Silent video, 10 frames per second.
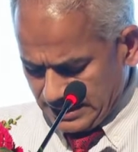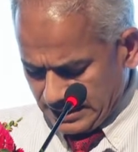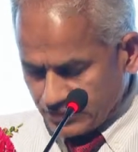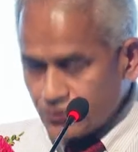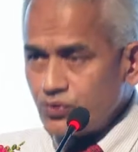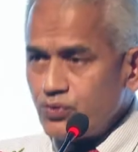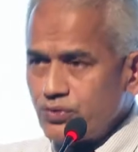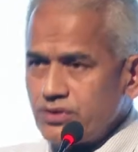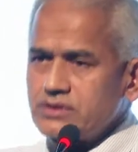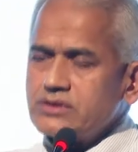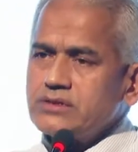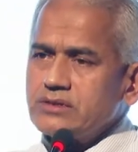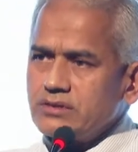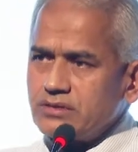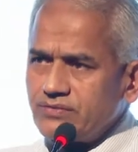And through these
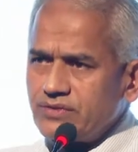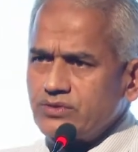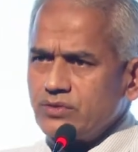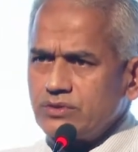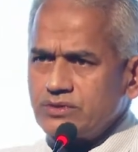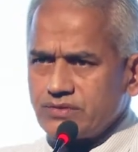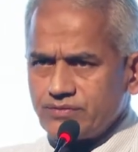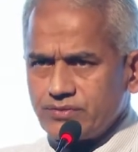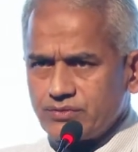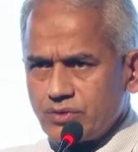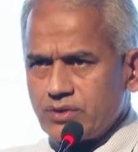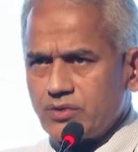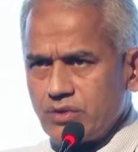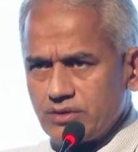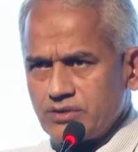different tools of total
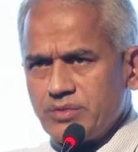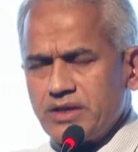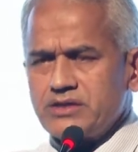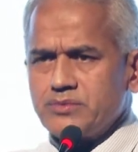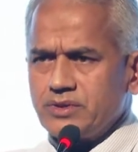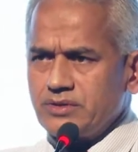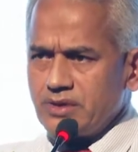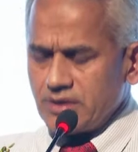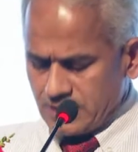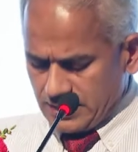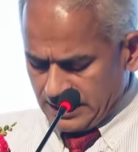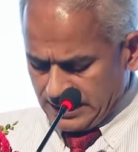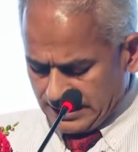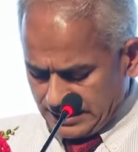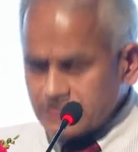quality management
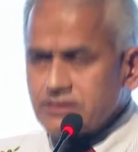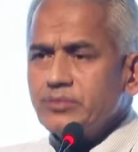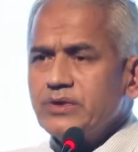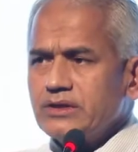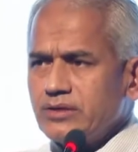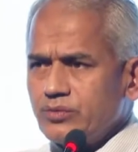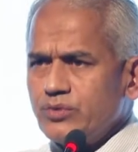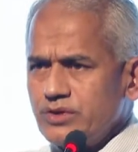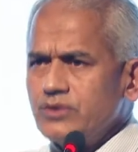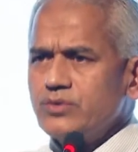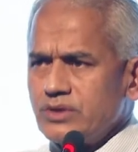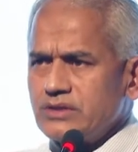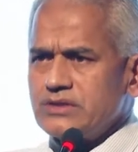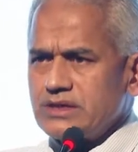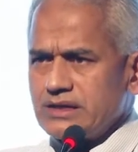is something that we need to
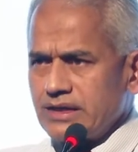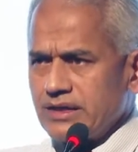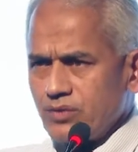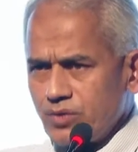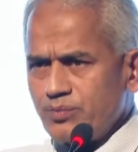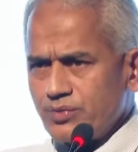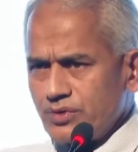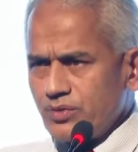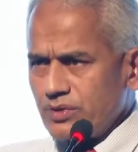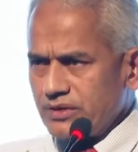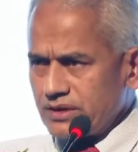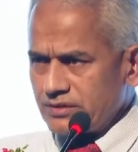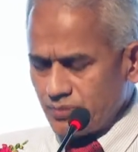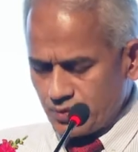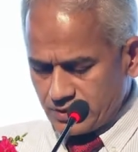understand. I hope you will get
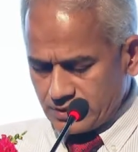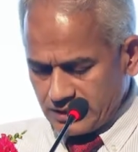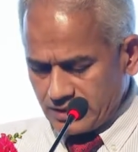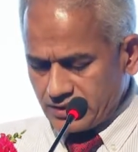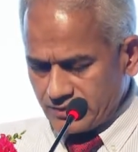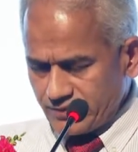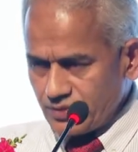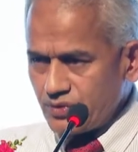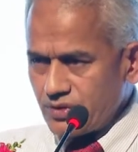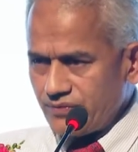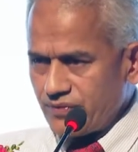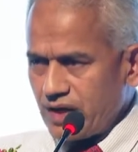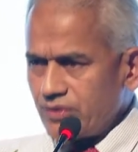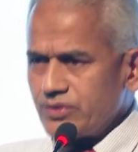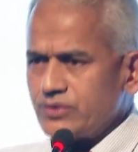more clearer view of
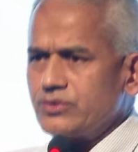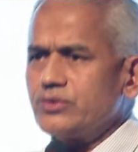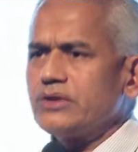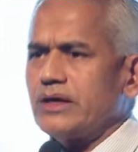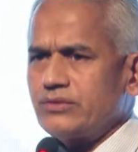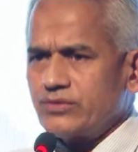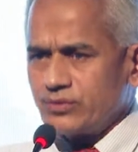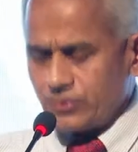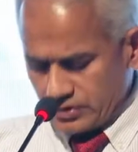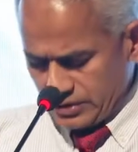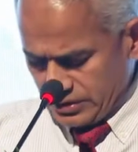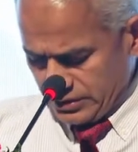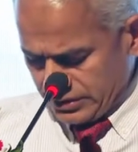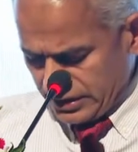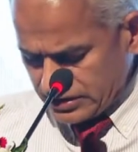how do you do that through
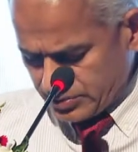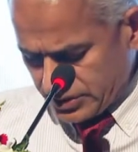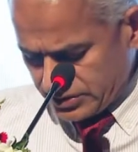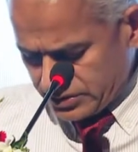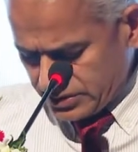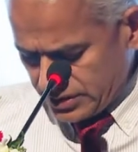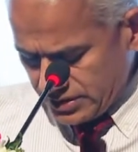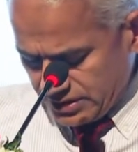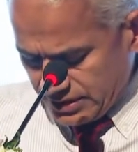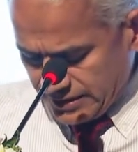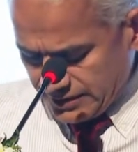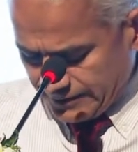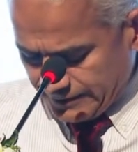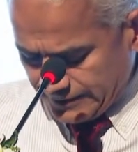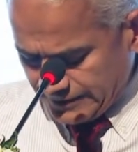the experts
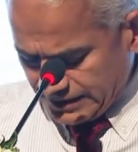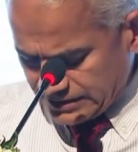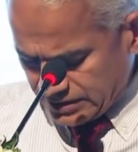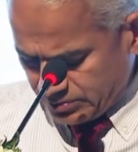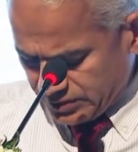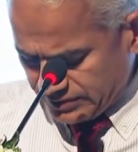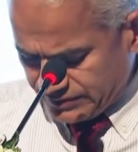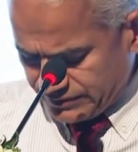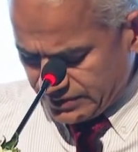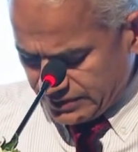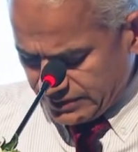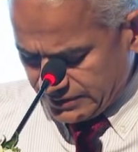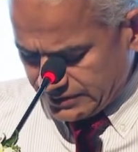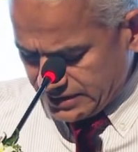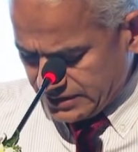in next couple
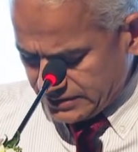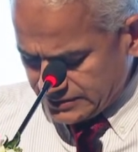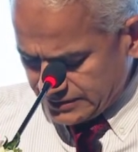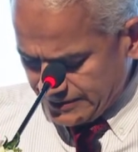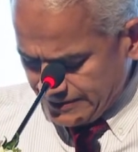of days.